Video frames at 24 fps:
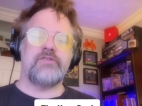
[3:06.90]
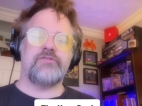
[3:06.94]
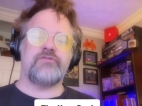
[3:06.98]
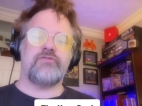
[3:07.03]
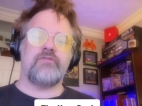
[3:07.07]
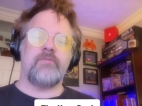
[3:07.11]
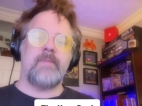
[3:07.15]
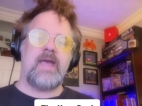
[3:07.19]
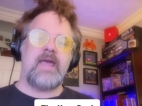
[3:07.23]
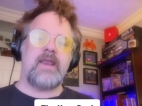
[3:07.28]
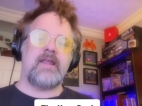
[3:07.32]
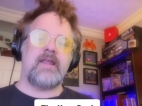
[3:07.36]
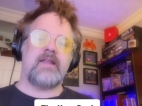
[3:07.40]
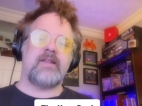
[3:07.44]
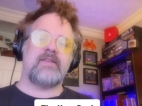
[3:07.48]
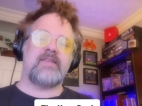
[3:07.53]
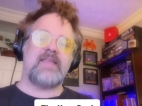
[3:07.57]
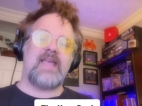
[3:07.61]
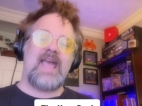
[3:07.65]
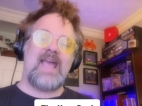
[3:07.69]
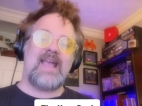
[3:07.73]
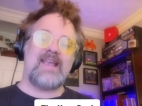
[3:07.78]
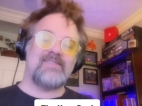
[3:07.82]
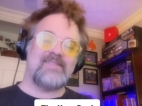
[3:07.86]
dramatic
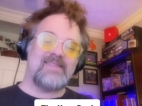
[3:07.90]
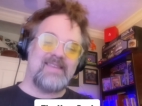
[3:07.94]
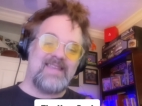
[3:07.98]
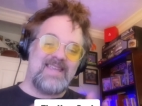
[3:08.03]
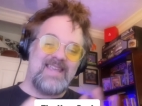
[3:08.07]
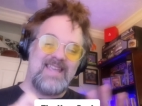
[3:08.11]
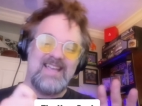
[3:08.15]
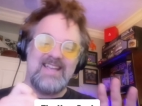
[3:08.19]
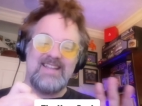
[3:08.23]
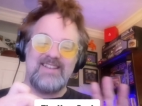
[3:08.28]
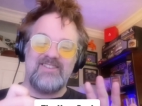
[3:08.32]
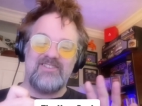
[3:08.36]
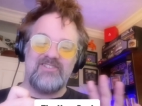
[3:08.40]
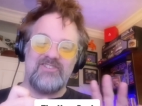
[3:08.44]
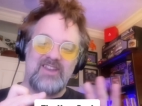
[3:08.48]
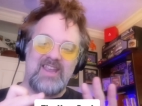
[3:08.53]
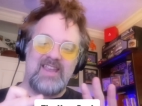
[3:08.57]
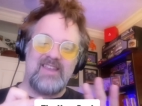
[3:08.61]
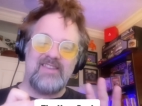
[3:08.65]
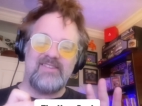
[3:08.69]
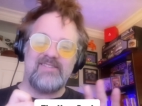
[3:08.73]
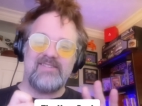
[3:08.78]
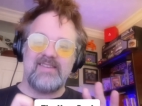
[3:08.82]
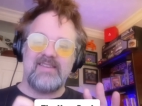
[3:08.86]

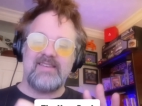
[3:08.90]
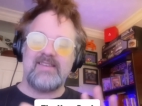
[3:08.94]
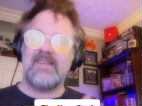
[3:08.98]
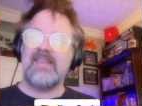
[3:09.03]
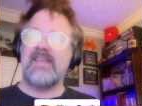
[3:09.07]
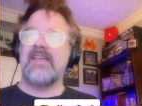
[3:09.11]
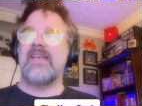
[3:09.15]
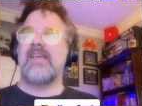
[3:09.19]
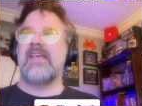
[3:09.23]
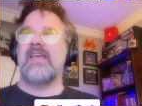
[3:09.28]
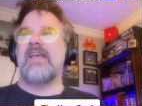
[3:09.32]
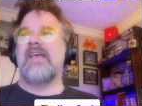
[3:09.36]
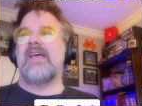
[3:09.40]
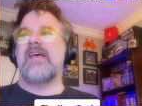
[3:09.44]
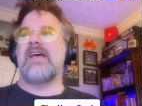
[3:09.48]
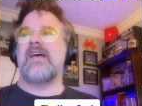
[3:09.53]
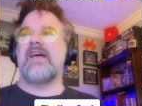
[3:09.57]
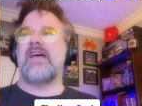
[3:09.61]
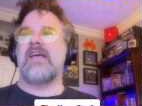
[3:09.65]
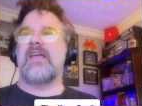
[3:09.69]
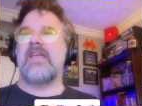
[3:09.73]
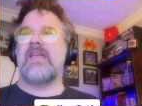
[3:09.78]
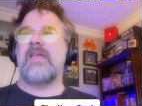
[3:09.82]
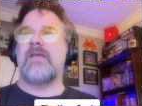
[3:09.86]
taxi-adjacent
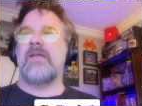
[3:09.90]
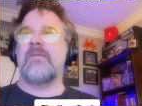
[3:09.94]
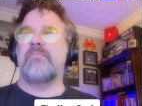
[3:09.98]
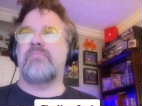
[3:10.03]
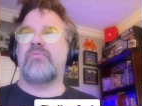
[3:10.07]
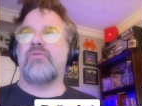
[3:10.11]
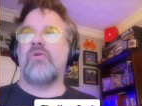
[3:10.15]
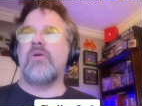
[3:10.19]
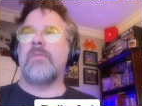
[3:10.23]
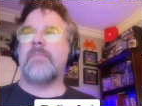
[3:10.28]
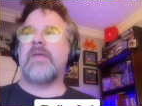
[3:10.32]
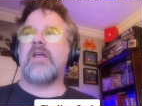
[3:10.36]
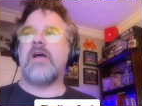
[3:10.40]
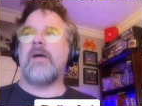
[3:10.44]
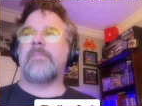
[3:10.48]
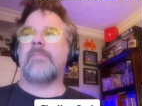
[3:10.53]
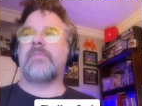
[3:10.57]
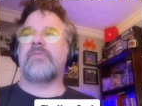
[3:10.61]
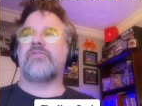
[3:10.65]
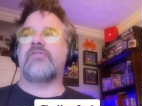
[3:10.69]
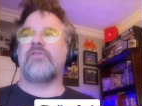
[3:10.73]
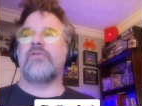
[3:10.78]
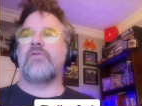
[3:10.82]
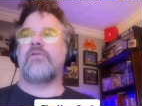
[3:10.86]
employment
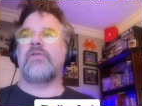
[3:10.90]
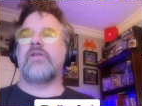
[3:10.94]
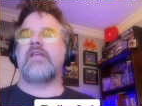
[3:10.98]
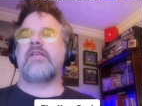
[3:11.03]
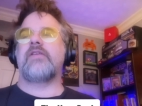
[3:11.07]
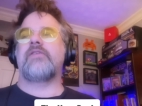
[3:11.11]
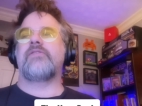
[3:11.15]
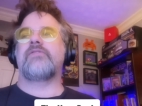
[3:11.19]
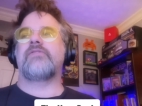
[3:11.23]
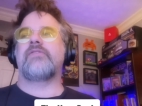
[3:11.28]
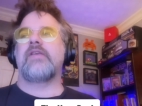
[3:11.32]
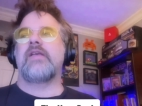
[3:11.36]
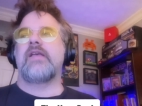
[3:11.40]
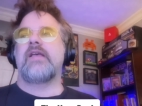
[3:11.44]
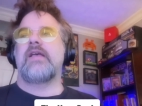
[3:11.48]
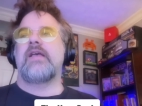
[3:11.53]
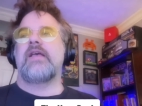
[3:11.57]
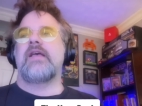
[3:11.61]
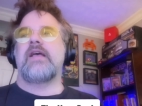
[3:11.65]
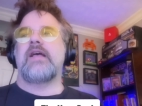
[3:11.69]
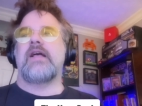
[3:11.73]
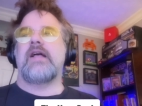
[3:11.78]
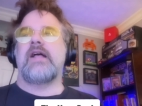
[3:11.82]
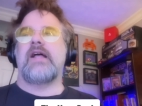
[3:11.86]
opportunities
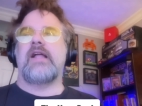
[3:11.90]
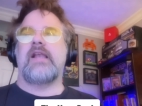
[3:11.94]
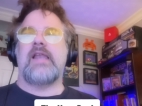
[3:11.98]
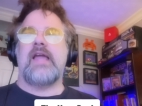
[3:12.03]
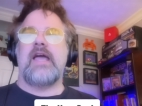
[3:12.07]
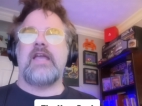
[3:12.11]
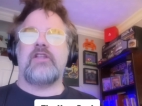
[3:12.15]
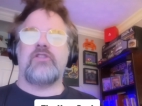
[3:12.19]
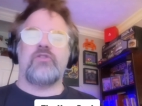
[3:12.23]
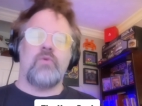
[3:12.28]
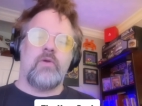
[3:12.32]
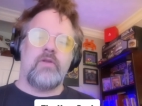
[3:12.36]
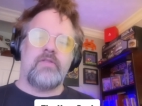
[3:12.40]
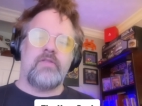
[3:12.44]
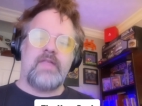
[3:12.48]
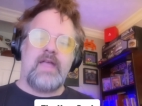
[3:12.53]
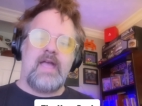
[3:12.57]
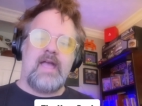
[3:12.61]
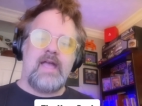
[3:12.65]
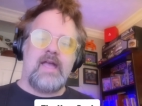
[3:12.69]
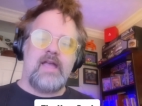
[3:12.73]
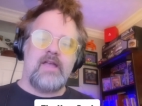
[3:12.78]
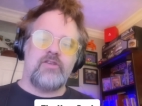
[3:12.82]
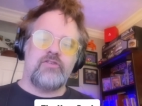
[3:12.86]
like
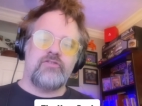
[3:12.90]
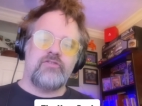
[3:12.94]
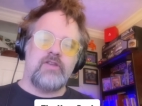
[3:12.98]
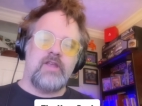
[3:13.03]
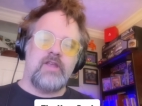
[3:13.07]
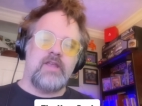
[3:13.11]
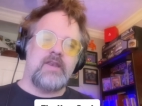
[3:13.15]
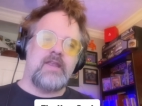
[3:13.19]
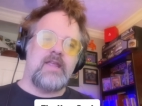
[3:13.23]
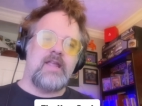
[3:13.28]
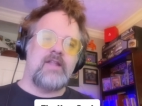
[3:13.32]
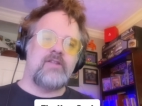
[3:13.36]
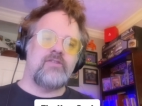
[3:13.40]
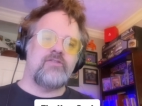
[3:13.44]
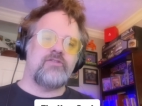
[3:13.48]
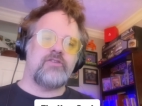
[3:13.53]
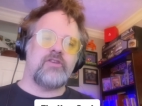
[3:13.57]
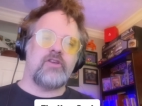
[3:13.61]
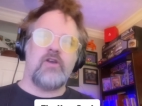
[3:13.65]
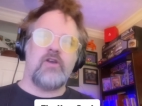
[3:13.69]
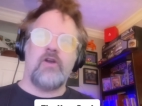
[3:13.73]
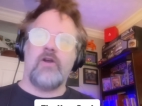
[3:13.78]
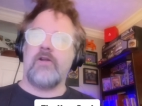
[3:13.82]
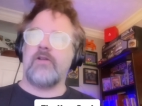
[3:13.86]
DoorDash and
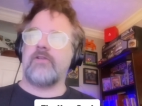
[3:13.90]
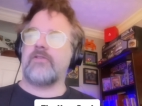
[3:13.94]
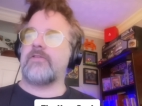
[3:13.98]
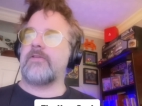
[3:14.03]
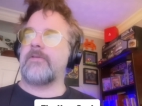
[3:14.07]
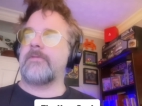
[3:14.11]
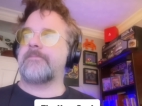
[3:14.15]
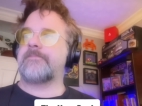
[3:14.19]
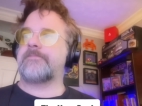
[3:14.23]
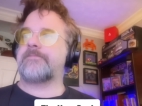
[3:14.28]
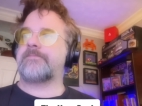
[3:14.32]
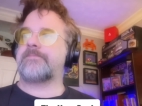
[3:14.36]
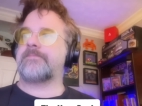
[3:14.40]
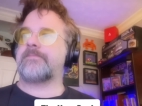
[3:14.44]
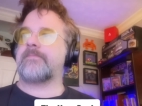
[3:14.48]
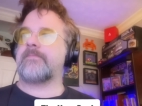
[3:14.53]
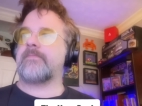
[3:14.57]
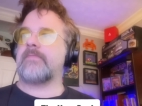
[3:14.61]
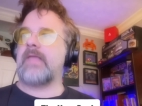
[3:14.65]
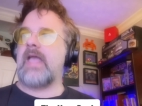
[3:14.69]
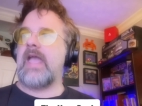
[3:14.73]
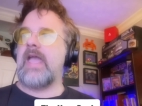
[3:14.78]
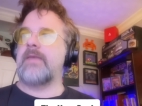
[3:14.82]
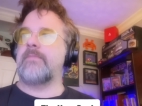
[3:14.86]
Instacart
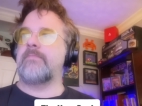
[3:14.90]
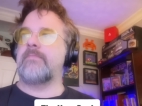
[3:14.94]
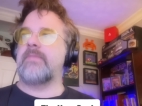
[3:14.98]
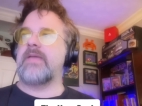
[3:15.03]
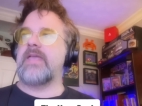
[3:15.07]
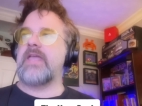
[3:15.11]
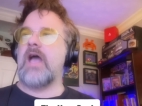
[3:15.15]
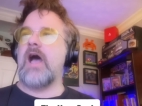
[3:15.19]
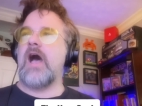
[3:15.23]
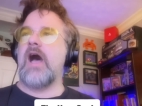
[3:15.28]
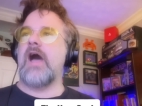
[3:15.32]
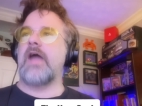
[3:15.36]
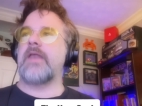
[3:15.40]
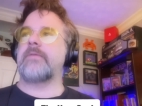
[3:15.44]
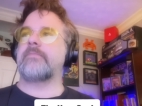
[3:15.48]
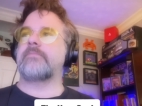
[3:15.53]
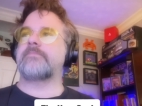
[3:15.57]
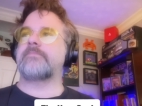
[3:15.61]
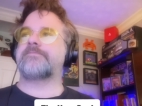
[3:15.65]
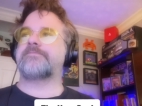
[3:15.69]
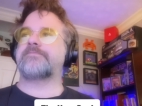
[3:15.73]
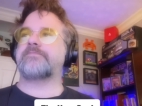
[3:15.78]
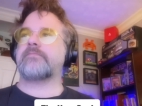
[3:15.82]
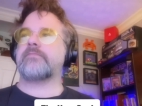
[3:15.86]
and beyond.
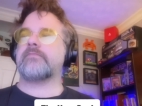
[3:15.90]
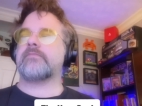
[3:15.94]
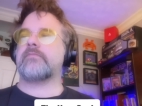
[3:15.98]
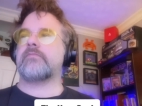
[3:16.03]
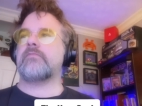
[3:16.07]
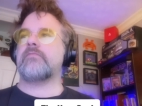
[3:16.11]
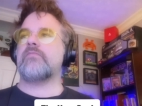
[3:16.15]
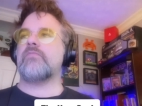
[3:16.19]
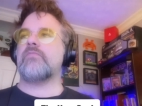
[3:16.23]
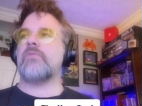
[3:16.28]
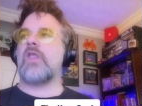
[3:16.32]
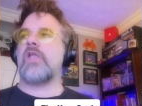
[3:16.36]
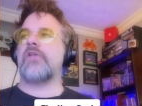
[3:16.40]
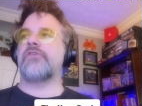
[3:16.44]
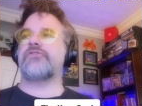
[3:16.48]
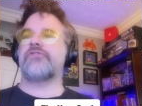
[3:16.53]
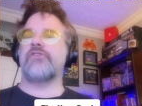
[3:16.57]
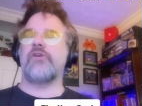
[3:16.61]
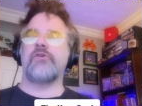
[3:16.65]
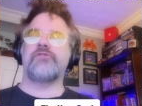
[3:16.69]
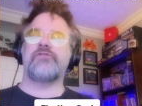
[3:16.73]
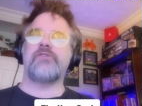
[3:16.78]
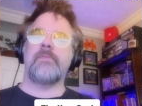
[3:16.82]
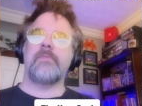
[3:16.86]

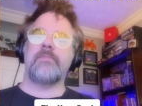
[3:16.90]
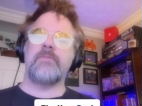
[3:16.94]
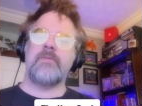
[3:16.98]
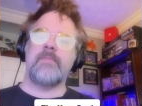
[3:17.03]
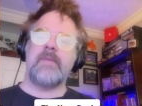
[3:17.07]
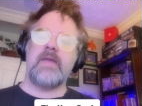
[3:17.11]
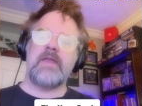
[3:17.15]
So, something you may